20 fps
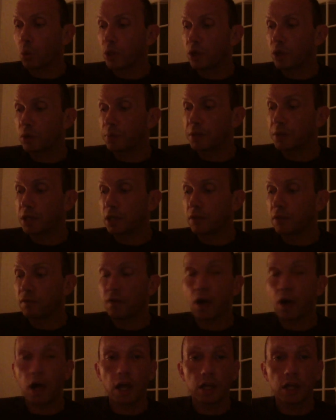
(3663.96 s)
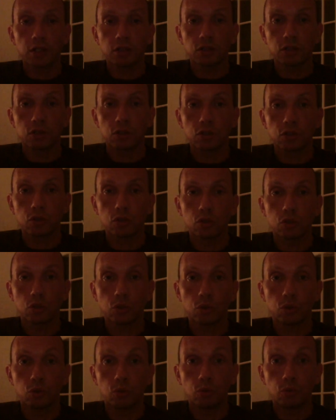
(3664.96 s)
are being advised
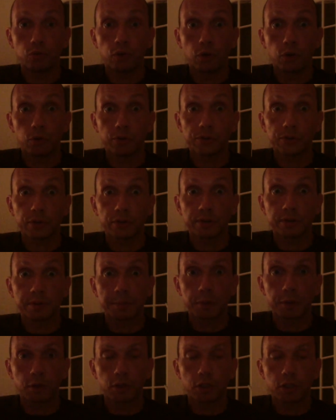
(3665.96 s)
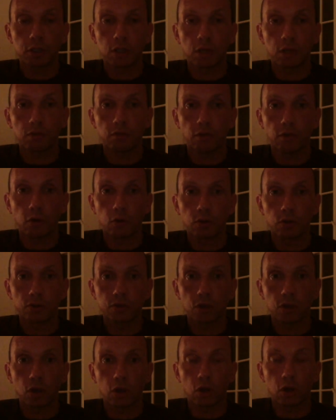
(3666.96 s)
to focus on spirit and
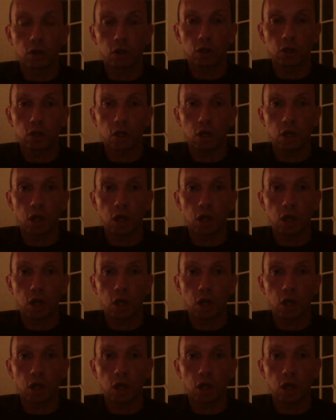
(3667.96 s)
focus on